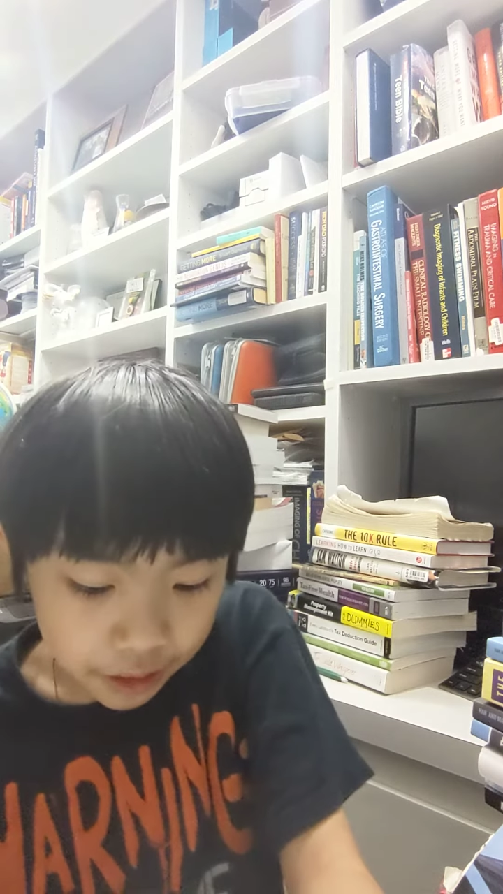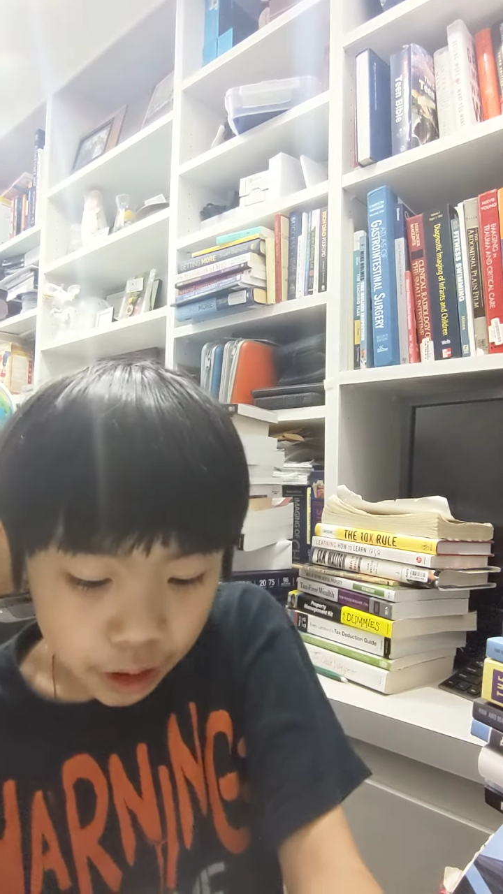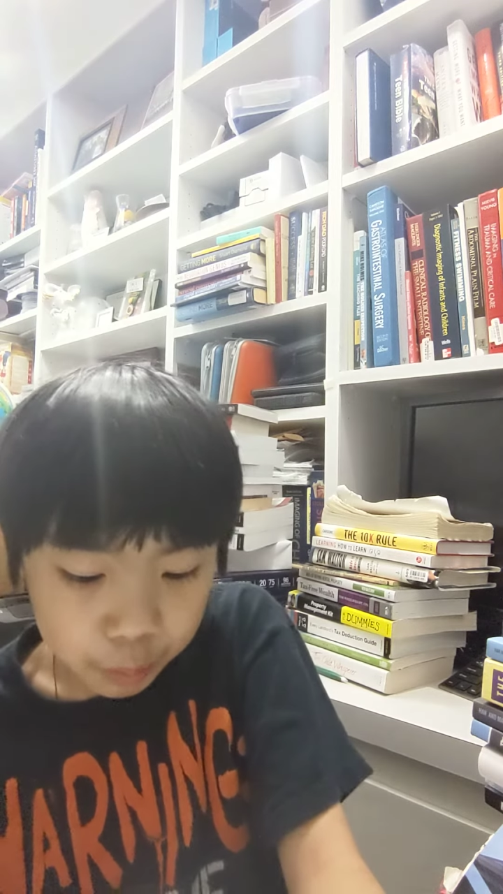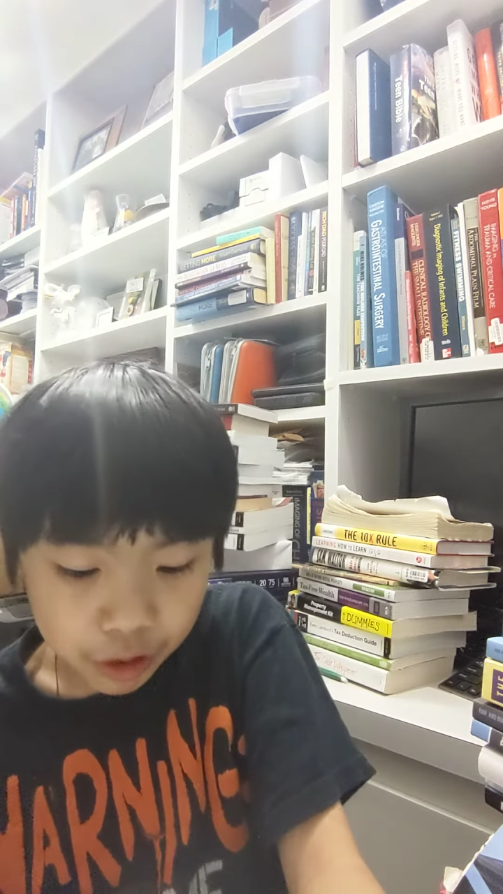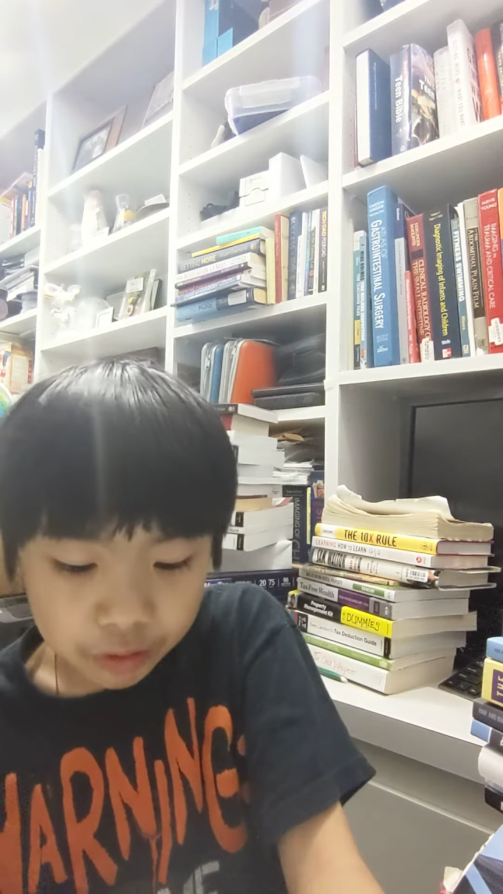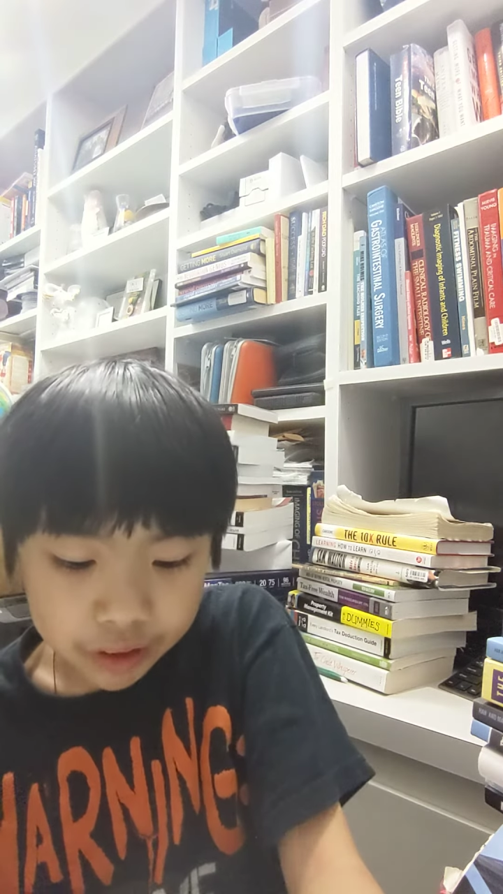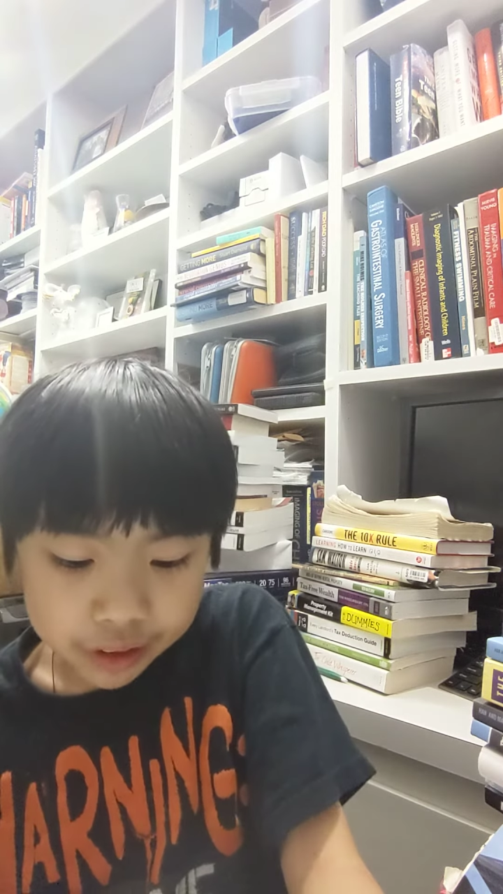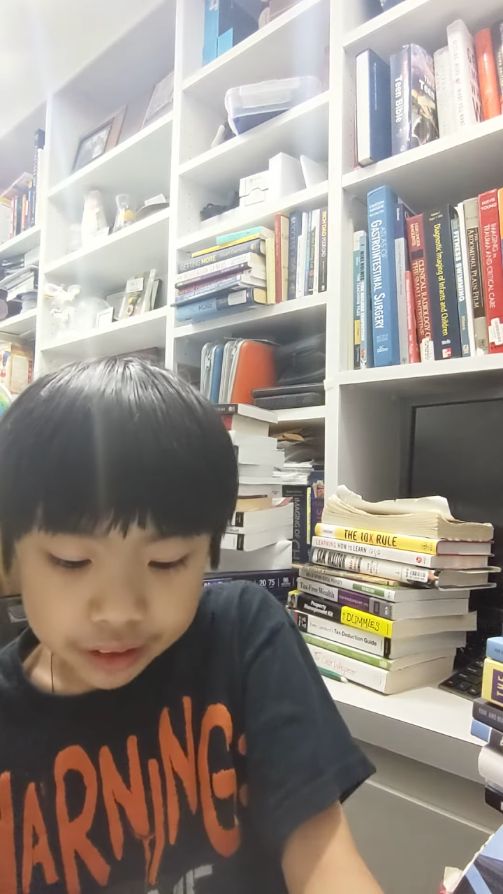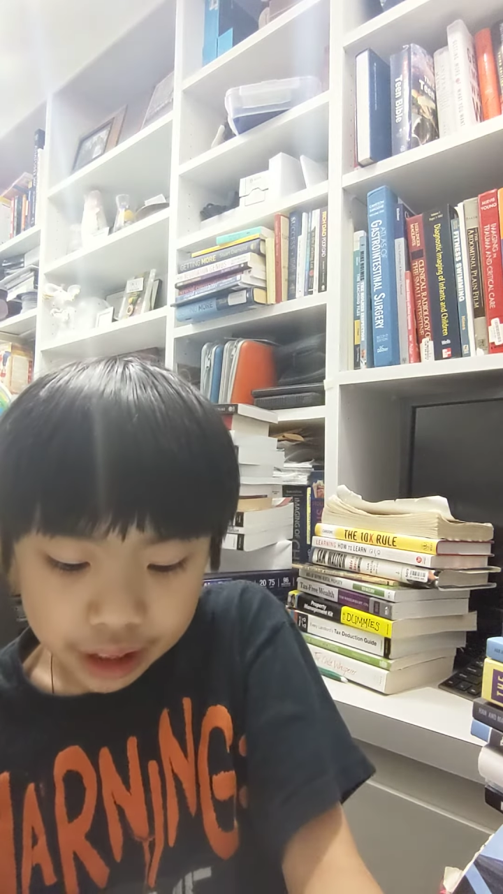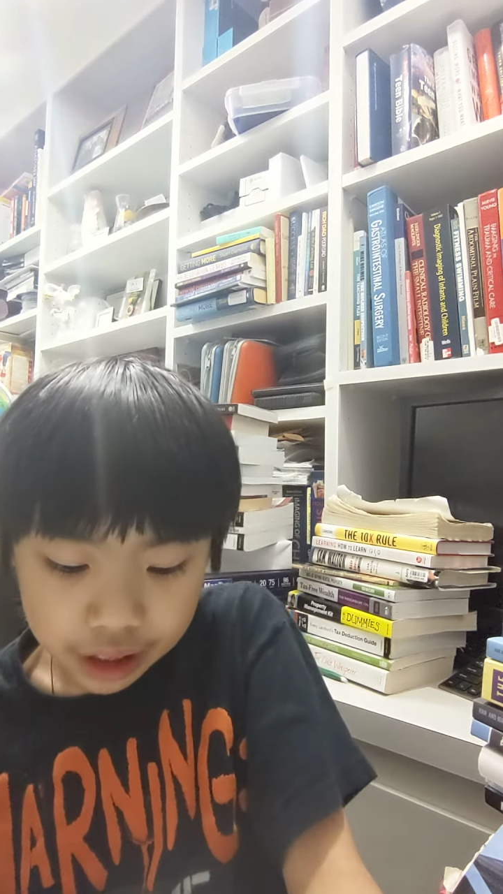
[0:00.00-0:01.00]
keep on
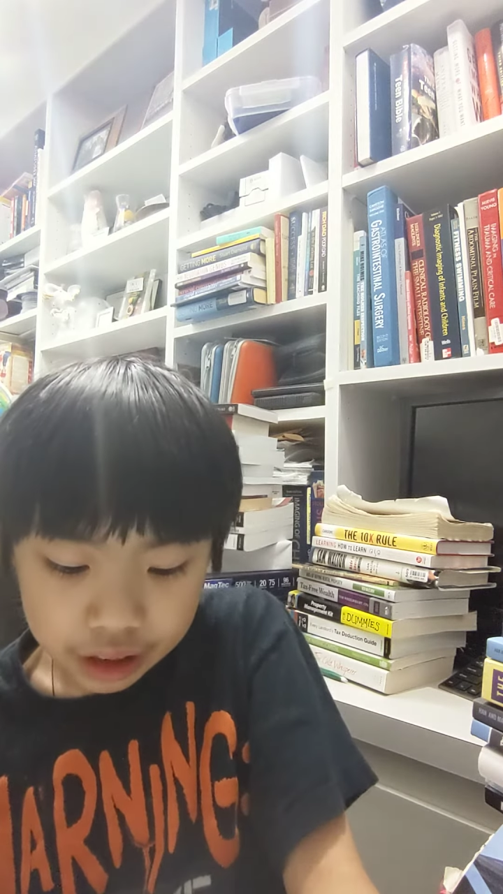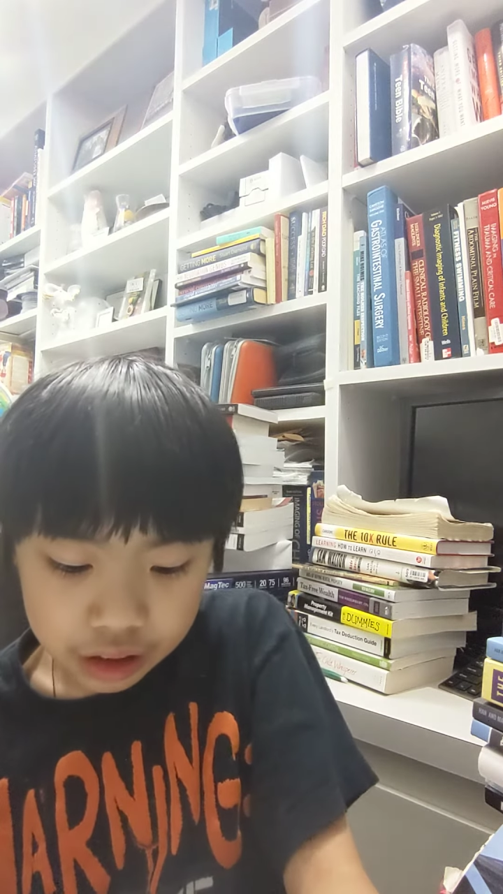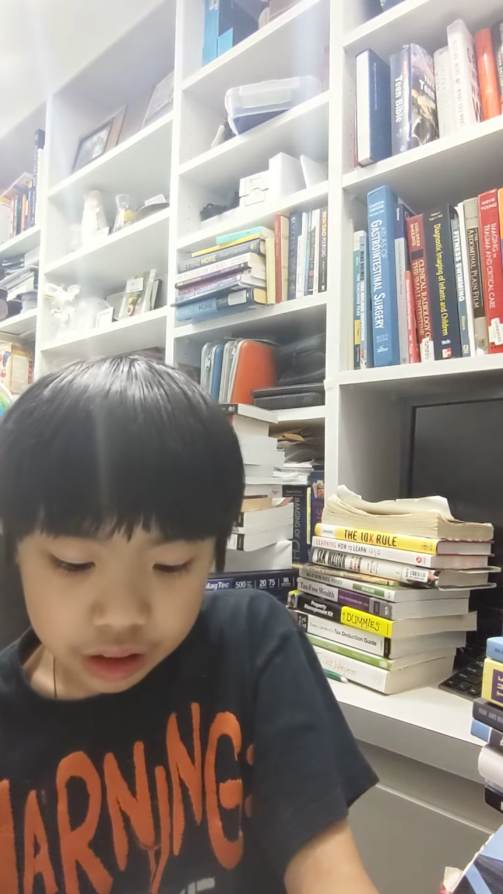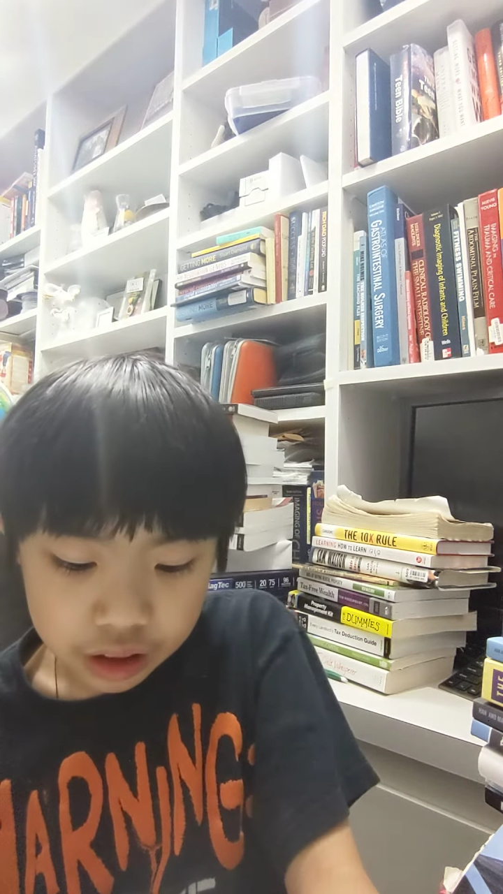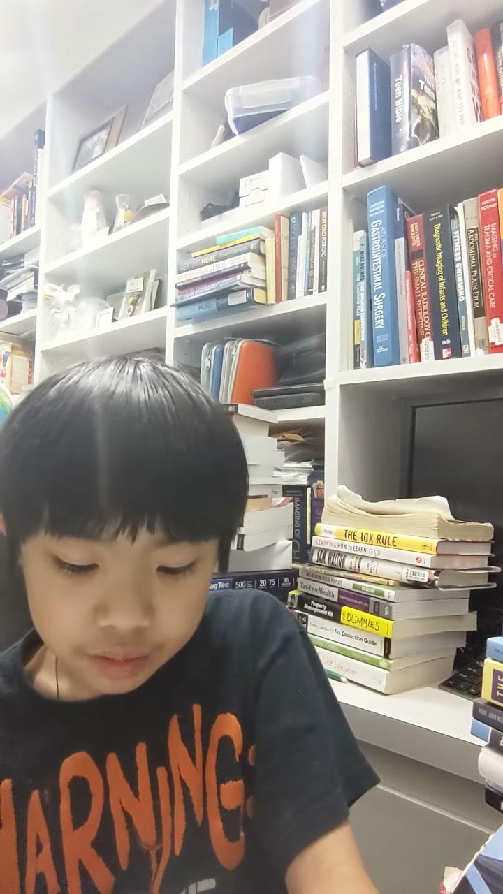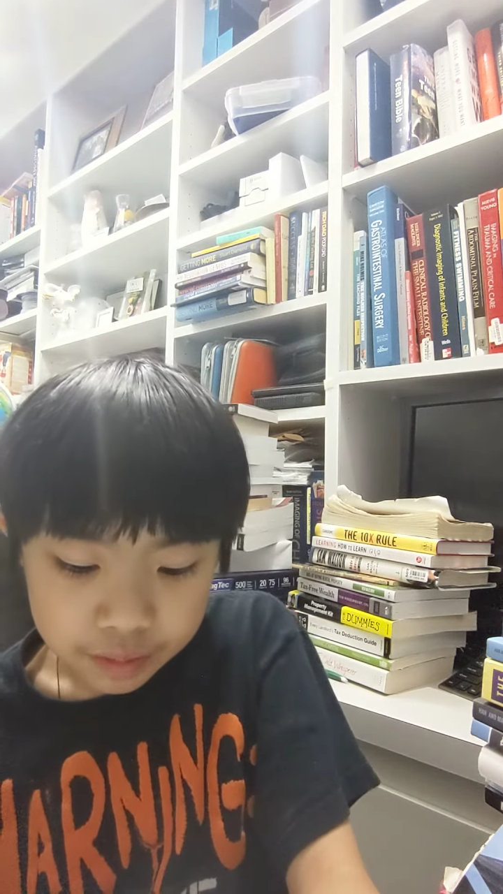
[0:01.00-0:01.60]
raising taxes,